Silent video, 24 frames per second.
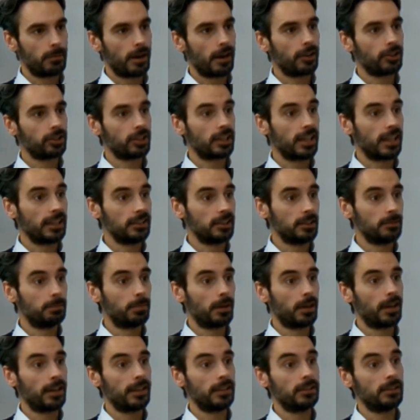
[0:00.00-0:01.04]
marriage had ended
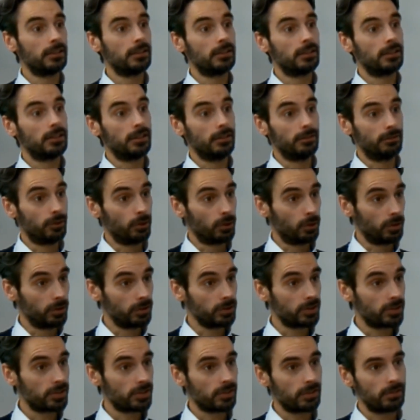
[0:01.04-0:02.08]
by
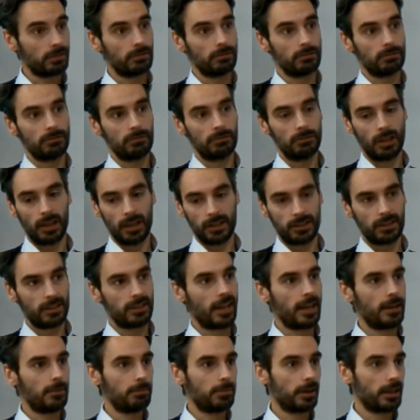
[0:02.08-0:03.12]
divorce rather
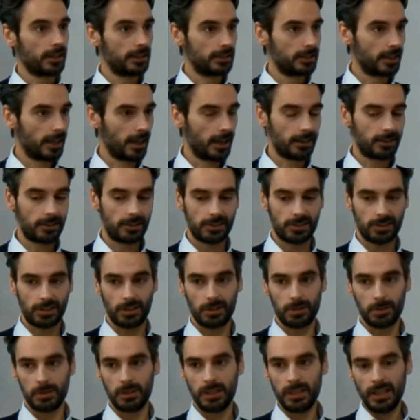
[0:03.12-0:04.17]
than by death.
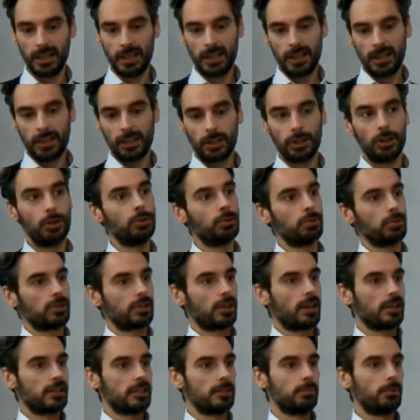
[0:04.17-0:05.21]
So usual
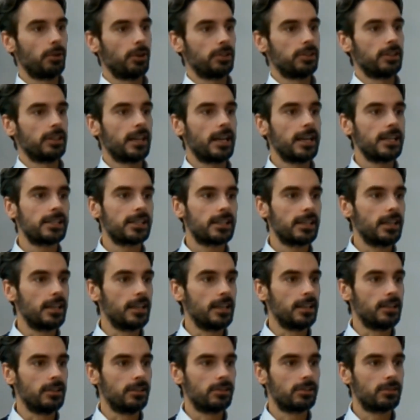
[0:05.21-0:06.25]
starting point, I guess,
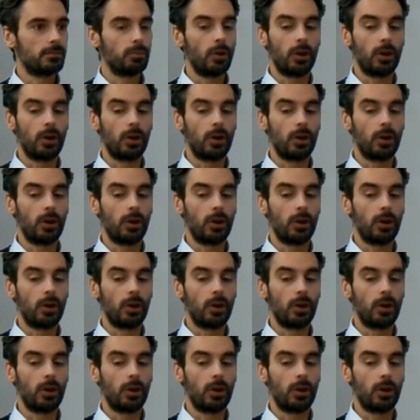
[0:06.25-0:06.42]
is